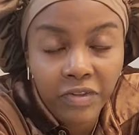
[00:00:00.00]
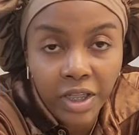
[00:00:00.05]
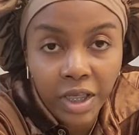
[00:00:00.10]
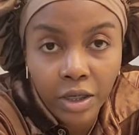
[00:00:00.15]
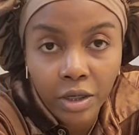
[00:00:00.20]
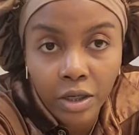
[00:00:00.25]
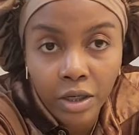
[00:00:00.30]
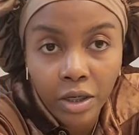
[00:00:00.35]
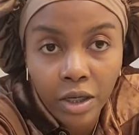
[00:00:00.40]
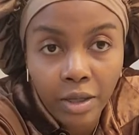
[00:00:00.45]

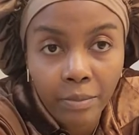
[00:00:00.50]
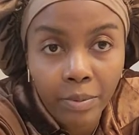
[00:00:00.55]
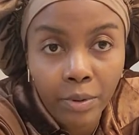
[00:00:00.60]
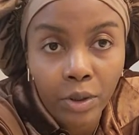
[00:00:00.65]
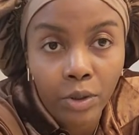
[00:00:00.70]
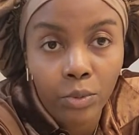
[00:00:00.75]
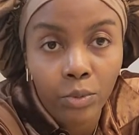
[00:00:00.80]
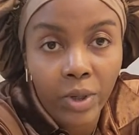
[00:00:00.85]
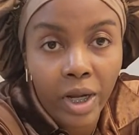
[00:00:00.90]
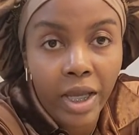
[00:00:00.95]
video
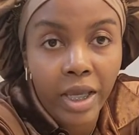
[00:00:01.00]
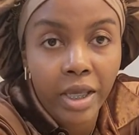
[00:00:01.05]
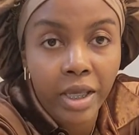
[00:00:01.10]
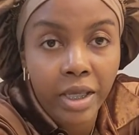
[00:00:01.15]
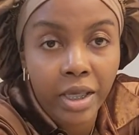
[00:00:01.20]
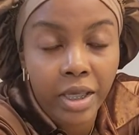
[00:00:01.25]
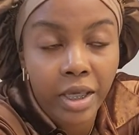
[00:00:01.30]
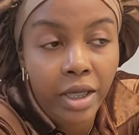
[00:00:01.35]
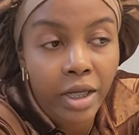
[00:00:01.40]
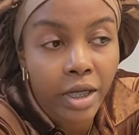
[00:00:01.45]
up
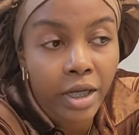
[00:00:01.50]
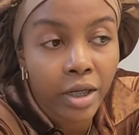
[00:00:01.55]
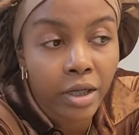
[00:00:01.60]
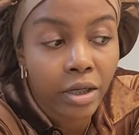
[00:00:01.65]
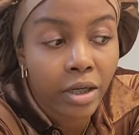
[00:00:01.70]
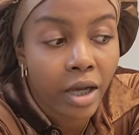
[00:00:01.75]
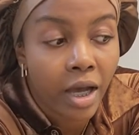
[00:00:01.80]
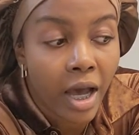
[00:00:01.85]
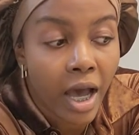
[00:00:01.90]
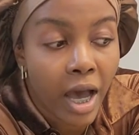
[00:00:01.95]
right
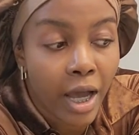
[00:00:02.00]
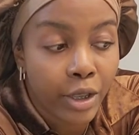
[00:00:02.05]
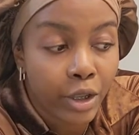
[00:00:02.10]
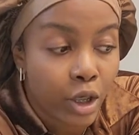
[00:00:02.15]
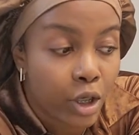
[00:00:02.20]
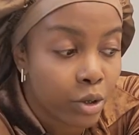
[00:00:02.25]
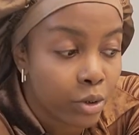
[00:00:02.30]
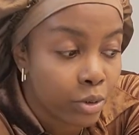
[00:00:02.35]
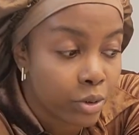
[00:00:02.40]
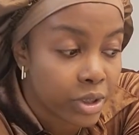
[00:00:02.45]
here. I
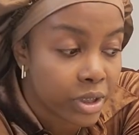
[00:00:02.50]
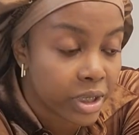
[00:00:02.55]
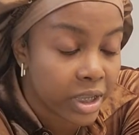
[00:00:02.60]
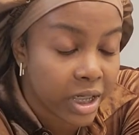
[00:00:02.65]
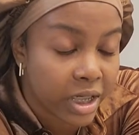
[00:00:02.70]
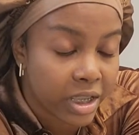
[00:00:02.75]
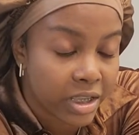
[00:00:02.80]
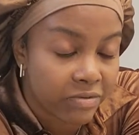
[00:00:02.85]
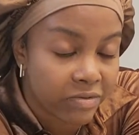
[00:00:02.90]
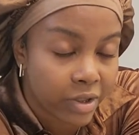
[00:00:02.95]
know
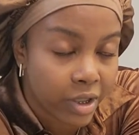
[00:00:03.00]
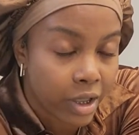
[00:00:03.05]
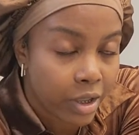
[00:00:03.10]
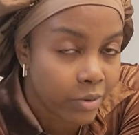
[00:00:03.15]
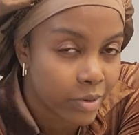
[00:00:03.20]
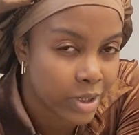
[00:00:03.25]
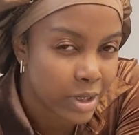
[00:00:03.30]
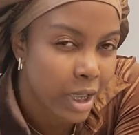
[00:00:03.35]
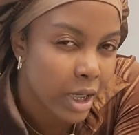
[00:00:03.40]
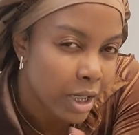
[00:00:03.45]
today's
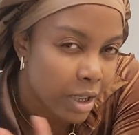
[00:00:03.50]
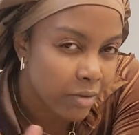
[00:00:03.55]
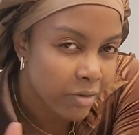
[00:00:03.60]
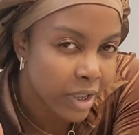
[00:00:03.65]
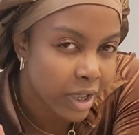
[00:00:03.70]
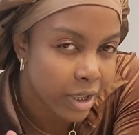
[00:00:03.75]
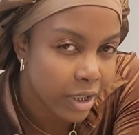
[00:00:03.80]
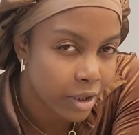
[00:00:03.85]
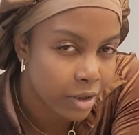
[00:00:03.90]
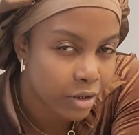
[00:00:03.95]
vlog was kind
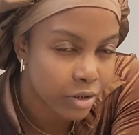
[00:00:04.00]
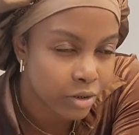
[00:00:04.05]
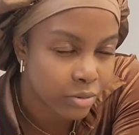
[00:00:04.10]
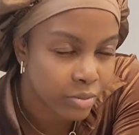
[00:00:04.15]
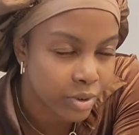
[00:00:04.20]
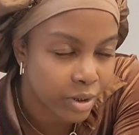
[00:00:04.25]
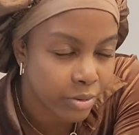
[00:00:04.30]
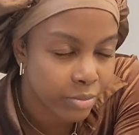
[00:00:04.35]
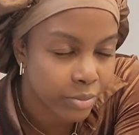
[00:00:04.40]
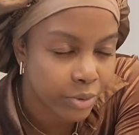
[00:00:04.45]
of like a
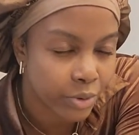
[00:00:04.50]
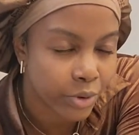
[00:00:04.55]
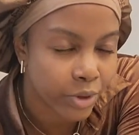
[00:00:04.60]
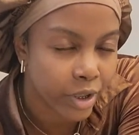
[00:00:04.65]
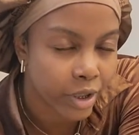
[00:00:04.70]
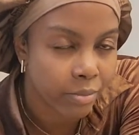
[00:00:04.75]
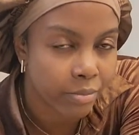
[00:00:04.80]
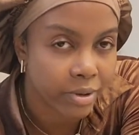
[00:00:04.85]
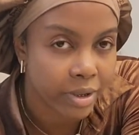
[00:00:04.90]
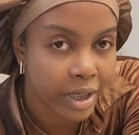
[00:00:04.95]
little bit
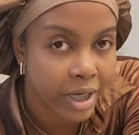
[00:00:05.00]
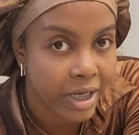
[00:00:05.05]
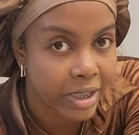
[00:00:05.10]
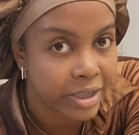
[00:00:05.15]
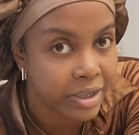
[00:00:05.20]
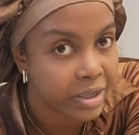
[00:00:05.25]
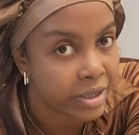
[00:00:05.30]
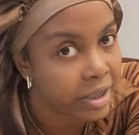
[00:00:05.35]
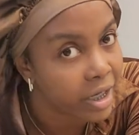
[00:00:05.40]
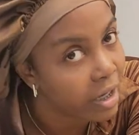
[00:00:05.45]
boring, but
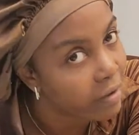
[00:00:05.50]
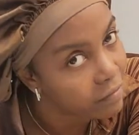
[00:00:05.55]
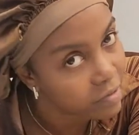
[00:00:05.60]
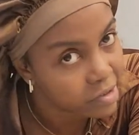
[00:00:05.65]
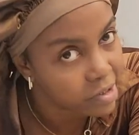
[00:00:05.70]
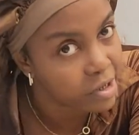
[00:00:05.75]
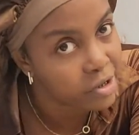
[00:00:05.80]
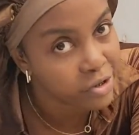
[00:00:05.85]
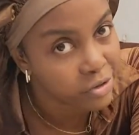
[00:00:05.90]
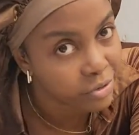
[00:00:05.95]
I did
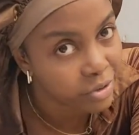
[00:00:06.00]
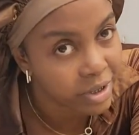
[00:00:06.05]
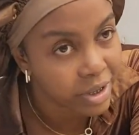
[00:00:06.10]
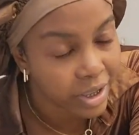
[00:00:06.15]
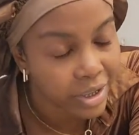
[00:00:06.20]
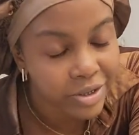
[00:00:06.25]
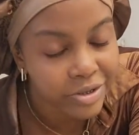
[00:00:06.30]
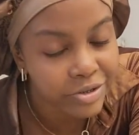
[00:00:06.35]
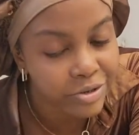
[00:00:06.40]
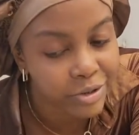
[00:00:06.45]
have surgery
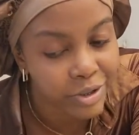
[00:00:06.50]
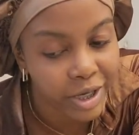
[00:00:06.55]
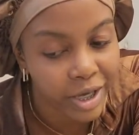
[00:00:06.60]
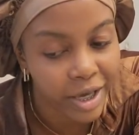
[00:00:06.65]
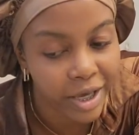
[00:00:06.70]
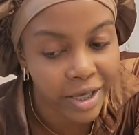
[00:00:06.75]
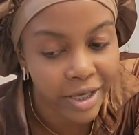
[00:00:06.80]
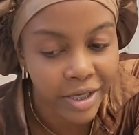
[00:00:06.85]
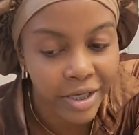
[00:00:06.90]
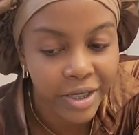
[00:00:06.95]

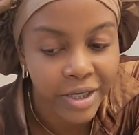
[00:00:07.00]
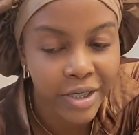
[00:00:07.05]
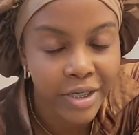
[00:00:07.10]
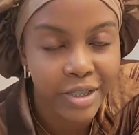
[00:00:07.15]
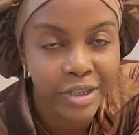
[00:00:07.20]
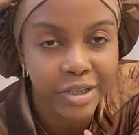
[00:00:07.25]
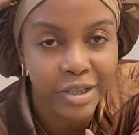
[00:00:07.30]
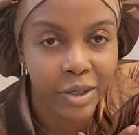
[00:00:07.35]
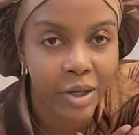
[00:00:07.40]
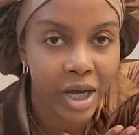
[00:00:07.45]
yesterday.
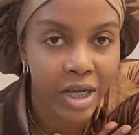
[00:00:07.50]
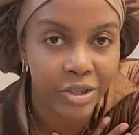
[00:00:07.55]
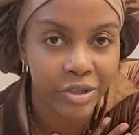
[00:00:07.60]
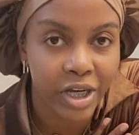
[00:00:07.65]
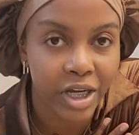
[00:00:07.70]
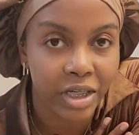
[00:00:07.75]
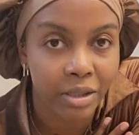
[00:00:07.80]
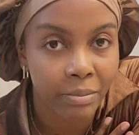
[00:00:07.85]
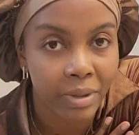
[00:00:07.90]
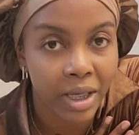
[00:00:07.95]
So I
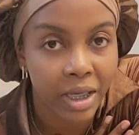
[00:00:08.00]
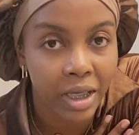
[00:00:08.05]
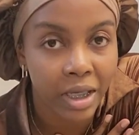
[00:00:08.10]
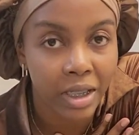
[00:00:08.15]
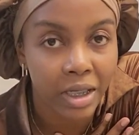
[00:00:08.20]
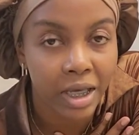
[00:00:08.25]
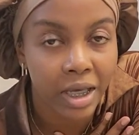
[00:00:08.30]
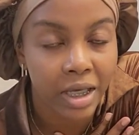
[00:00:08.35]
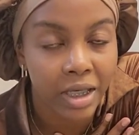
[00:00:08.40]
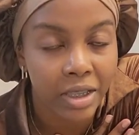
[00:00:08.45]
tried to make
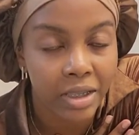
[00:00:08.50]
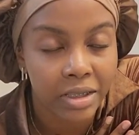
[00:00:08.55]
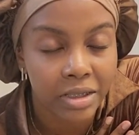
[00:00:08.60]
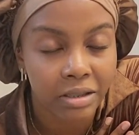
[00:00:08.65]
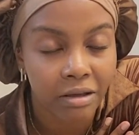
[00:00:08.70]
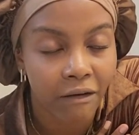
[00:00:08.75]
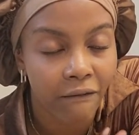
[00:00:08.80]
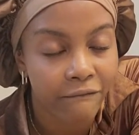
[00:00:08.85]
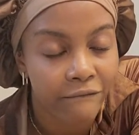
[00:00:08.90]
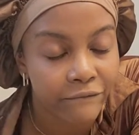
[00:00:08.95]
it
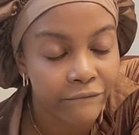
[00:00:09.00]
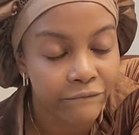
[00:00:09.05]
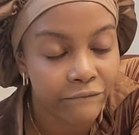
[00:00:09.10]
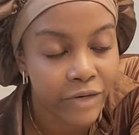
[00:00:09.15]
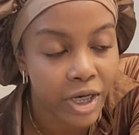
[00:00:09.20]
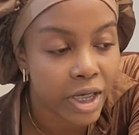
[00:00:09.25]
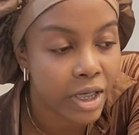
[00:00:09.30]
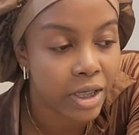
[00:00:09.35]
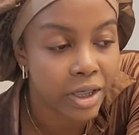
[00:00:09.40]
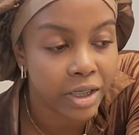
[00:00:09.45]
as a
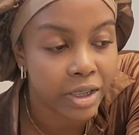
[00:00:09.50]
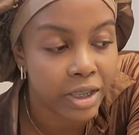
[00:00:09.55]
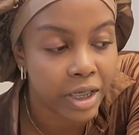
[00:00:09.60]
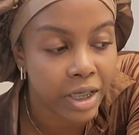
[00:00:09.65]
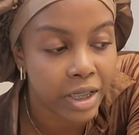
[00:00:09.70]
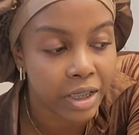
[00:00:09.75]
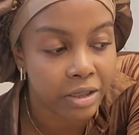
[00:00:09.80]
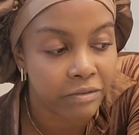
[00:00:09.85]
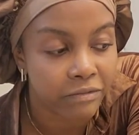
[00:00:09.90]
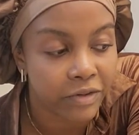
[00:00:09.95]
fun
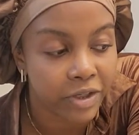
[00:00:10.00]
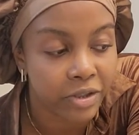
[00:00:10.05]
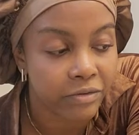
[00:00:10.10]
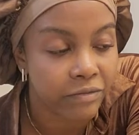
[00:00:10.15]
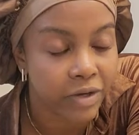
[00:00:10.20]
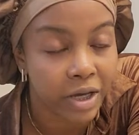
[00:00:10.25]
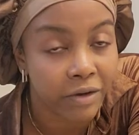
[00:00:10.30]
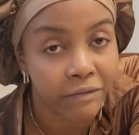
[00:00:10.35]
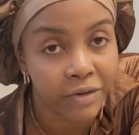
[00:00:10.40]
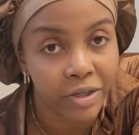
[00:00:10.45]
and
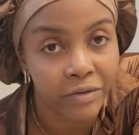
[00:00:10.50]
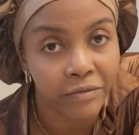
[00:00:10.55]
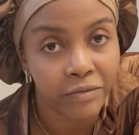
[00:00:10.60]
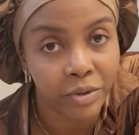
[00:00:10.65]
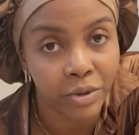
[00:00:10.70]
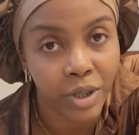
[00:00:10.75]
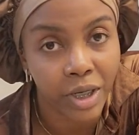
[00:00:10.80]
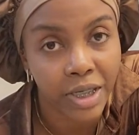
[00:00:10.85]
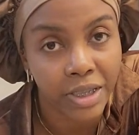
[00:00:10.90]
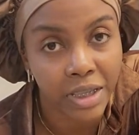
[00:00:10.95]

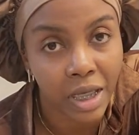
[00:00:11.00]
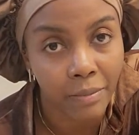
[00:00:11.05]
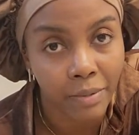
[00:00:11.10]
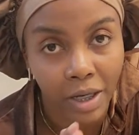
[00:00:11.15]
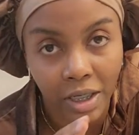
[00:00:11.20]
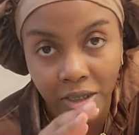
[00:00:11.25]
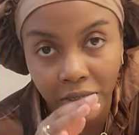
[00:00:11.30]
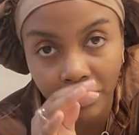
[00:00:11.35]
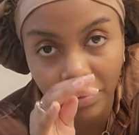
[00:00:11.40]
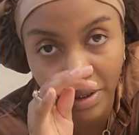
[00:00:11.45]
eventful as I
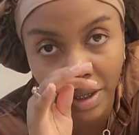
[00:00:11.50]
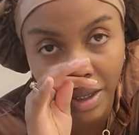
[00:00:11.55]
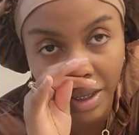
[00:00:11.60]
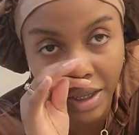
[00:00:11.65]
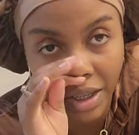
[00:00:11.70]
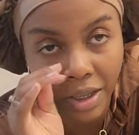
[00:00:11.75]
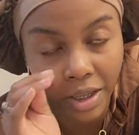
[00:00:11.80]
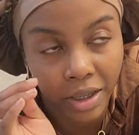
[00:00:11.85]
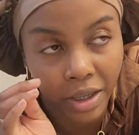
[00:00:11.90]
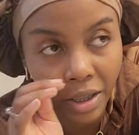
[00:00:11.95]
possibly
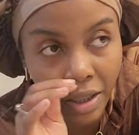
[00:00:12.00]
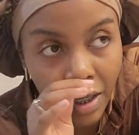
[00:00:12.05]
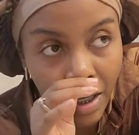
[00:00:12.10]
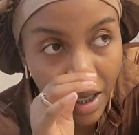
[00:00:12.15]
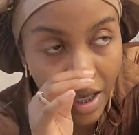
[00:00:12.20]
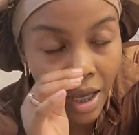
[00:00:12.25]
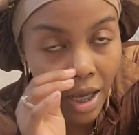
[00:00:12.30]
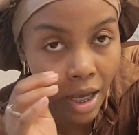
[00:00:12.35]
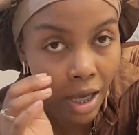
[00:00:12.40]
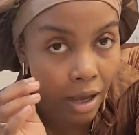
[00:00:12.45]
could,
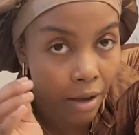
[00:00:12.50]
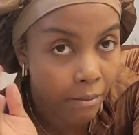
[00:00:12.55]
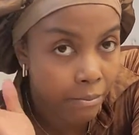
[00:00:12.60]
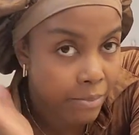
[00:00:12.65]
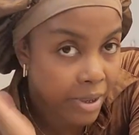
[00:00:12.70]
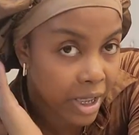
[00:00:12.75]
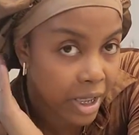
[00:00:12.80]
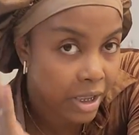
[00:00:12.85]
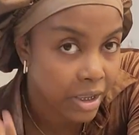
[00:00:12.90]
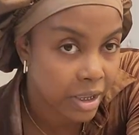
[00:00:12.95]

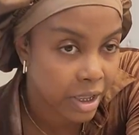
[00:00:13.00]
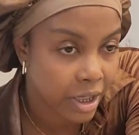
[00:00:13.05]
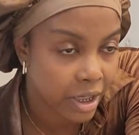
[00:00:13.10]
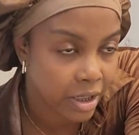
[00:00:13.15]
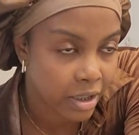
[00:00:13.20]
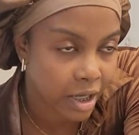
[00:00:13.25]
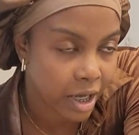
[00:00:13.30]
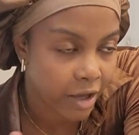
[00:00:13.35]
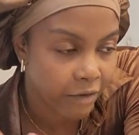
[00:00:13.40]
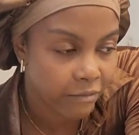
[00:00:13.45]
um, being
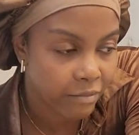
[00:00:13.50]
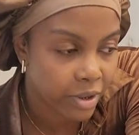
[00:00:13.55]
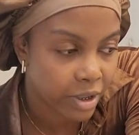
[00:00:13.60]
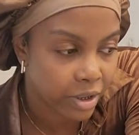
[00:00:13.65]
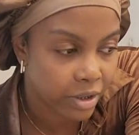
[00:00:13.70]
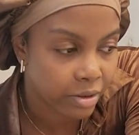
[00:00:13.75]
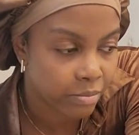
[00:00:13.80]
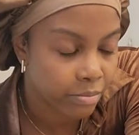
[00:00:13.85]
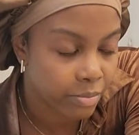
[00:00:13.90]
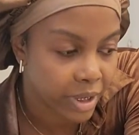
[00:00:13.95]
that I've
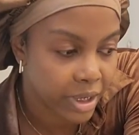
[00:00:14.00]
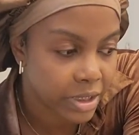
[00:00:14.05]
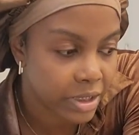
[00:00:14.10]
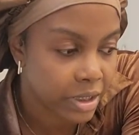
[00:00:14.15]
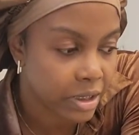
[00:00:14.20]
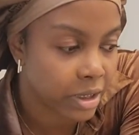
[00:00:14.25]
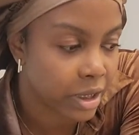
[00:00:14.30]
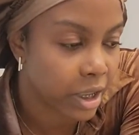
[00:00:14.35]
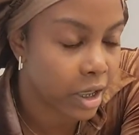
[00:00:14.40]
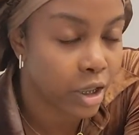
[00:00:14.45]
been
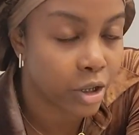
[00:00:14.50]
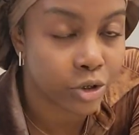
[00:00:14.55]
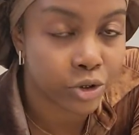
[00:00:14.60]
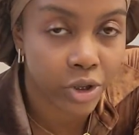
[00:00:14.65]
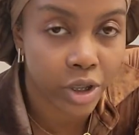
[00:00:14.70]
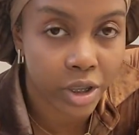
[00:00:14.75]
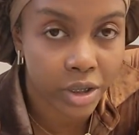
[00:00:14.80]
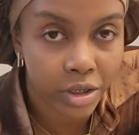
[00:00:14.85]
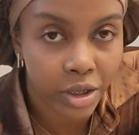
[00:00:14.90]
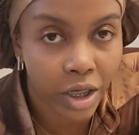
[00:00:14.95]
basically on
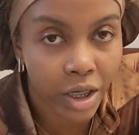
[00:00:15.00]
drugs